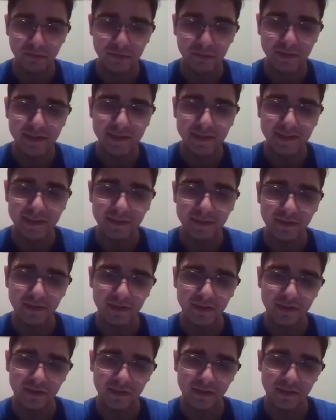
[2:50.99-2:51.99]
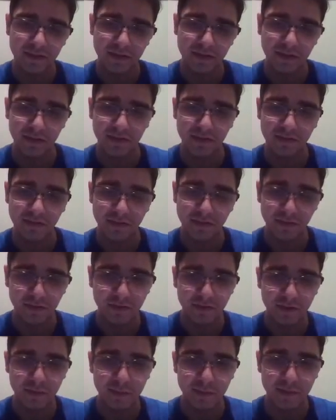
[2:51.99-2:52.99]
Really, I was
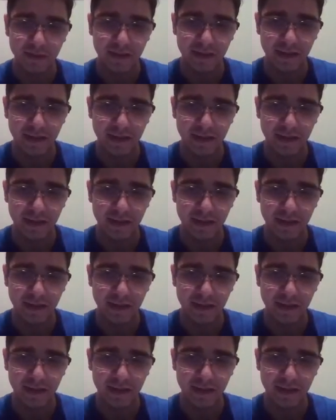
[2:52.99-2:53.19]
concerned about